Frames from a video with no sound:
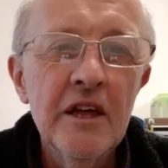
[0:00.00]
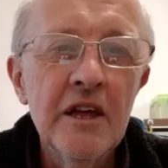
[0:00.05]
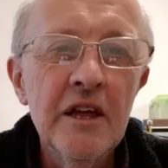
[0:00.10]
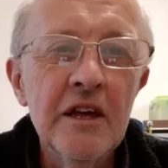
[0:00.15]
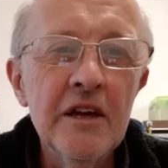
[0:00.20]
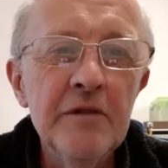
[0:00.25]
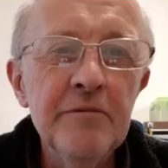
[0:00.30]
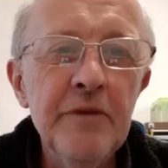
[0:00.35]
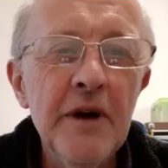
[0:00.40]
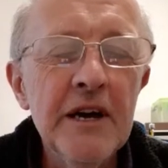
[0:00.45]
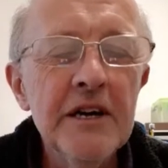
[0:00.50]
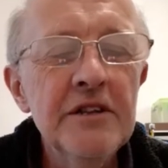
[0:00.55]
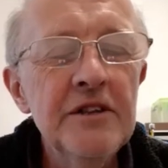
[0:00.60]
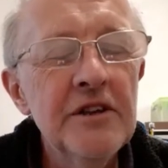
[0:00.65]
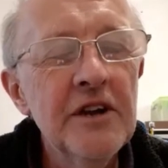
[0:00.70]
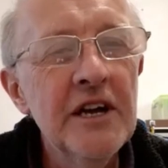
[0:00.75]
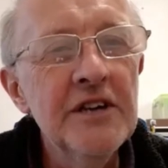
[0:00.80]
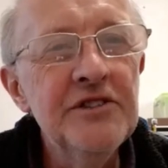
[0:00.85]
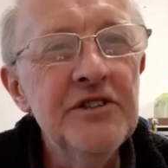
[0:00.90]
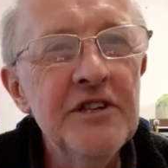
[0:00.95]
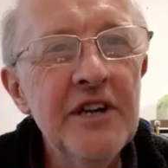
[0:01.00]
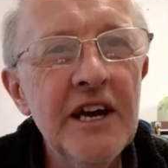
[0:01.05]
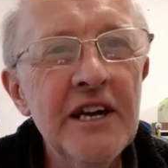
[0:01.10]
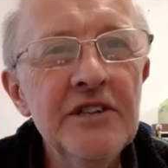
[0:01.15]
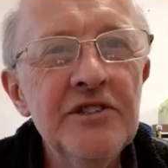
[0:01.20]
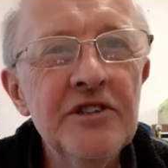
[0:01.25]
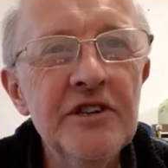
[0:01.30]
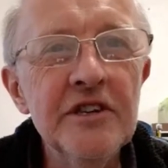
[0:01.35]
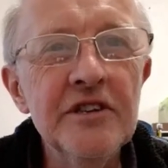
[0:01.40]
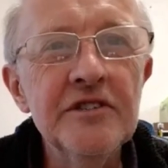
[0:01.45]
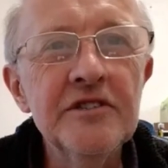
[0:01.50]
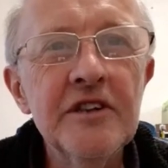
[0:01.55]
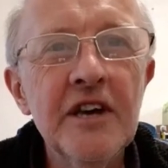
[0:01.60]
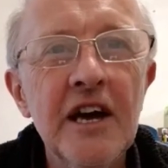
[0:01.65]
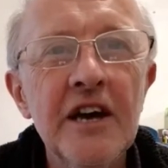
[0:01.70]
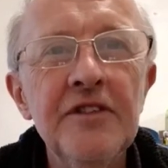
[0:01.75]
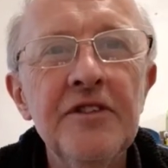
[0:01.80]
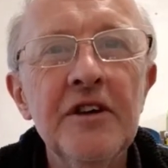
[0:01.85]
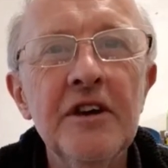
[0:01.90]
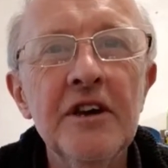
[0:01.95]
Uh, back in the 1980s,
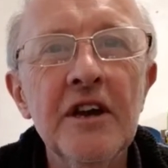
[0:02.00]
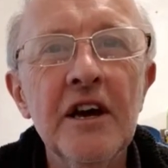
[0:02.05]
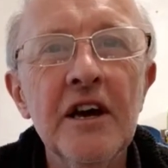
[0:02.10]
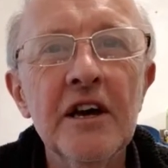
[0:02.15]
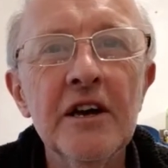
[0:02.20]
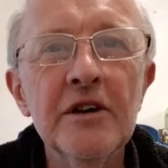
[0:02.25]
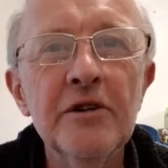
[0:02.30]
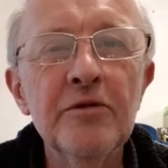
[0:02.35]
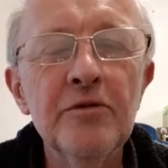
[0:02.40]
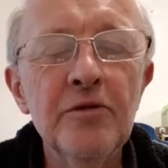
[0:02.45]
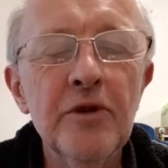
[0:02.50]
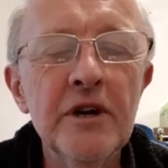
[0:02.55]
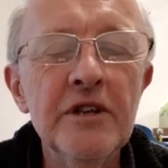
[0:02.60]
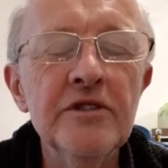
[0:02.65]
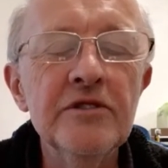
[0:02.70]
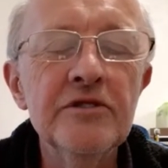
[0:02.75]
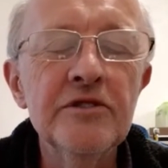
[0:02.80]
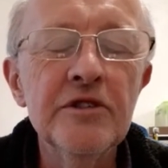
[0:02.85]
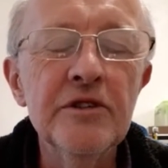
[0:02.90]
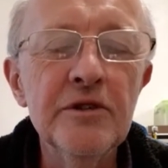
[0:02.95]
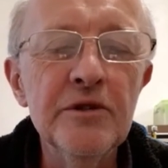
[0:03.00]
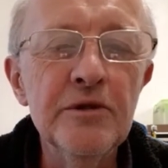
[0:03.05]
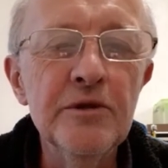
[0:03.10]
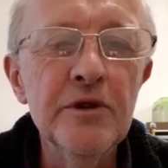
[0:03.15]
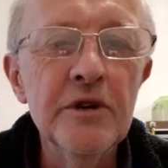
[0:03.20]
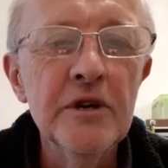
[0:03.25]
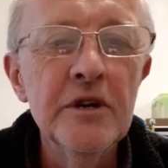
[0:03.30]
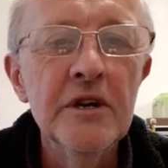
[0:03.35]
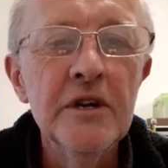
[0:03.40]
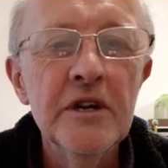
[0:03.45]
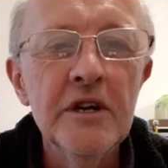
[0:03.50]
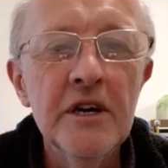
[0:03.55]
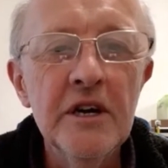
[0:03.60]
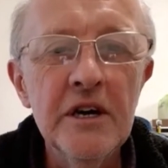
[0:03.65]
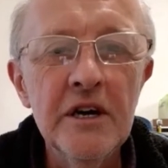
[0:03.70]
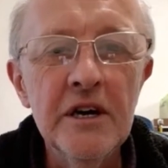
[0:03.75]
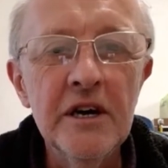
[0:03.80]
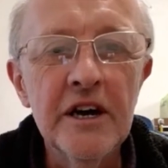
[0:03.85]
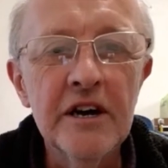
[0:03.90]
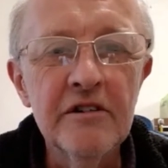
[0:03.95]
Kathy and I went to
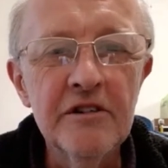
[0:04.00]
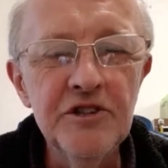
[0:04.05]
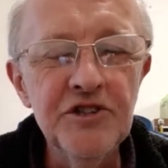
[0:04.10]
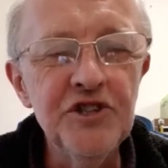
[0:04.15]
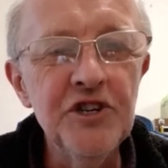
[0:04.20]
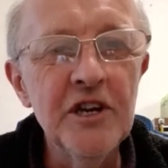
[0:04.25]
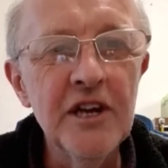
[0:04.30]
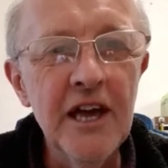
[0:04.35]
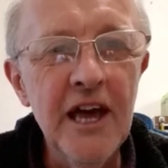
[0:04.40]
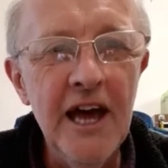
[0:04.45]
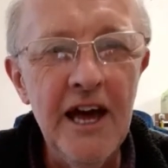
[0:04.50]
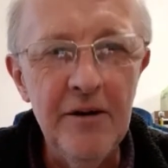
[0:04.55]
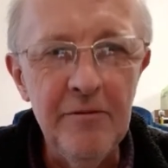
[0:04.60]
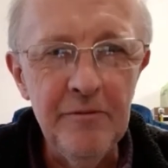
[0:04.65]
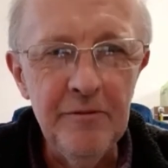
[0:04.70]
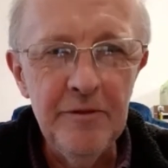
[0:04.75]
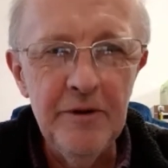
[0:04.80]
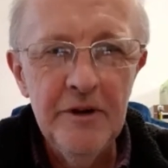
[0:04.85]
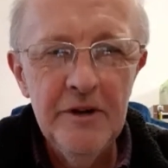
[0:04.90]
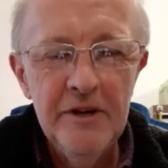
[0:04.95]
uh, a Christian camp.